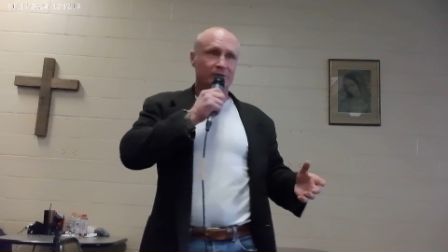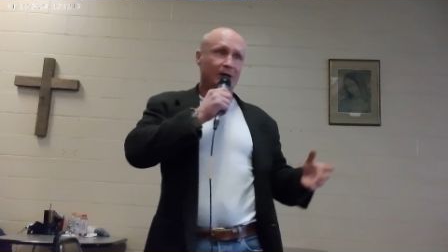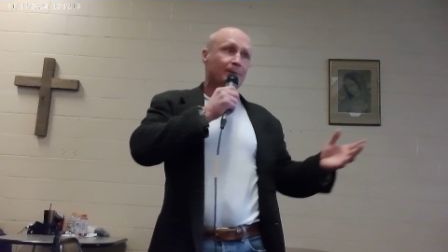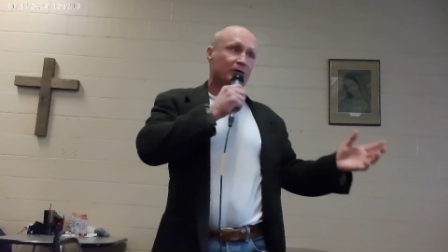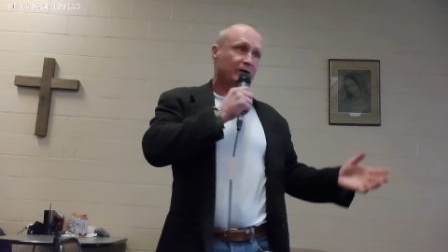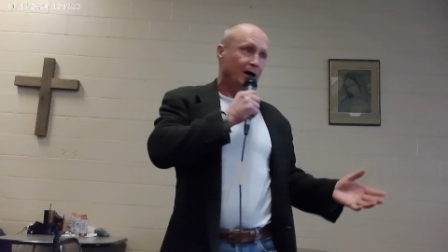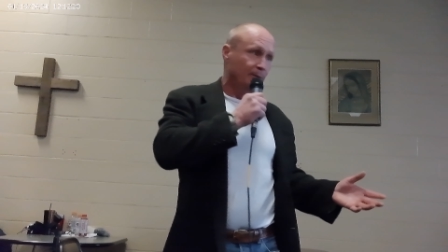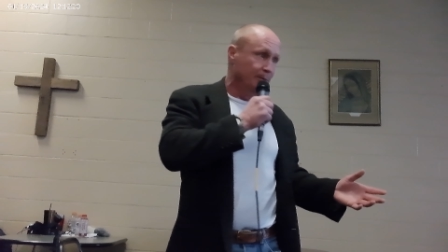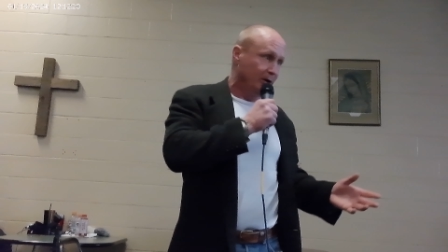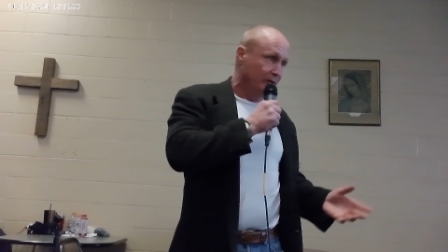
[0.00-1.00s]
demons out of
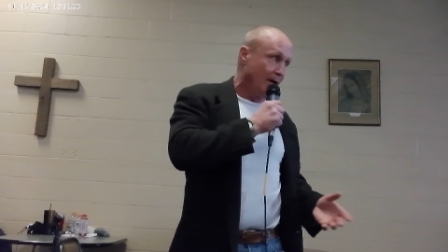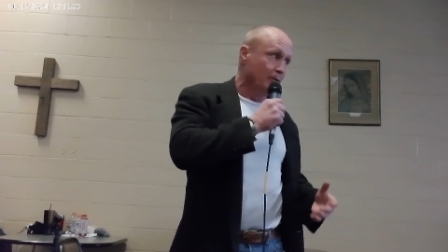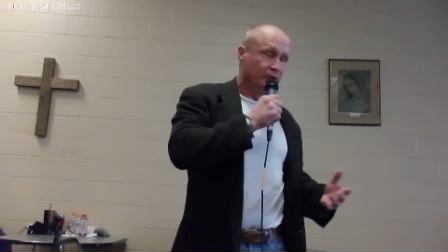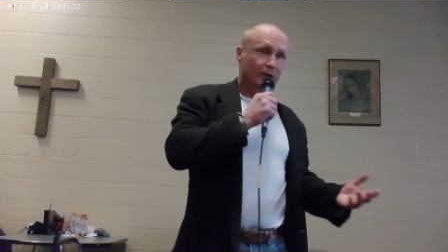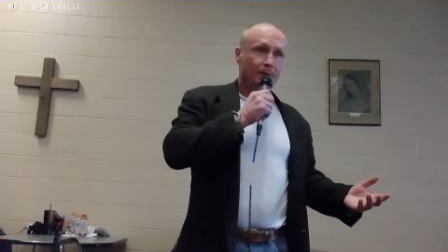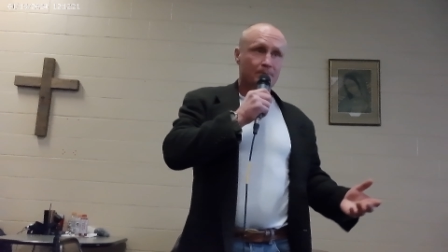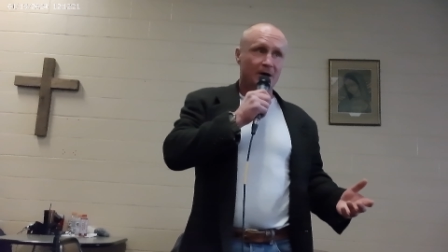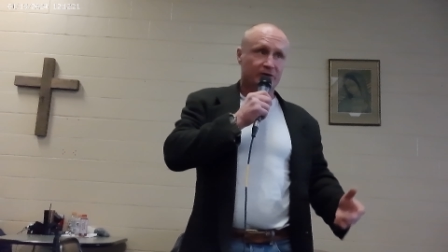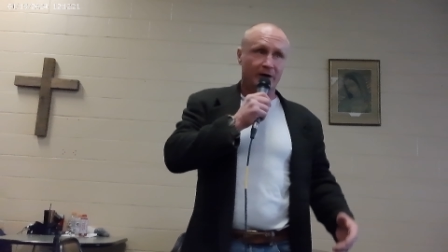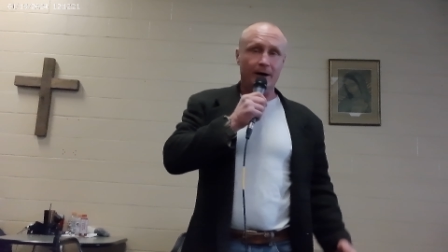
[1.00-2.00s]
me because I was
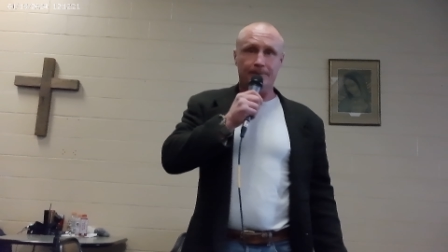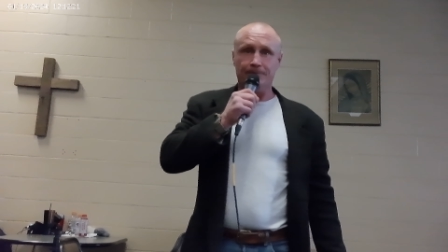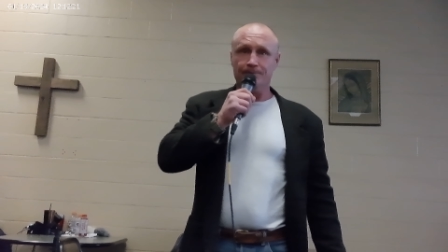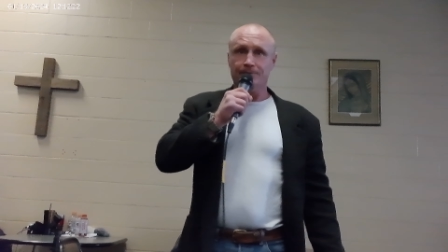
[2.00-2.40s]
messed up.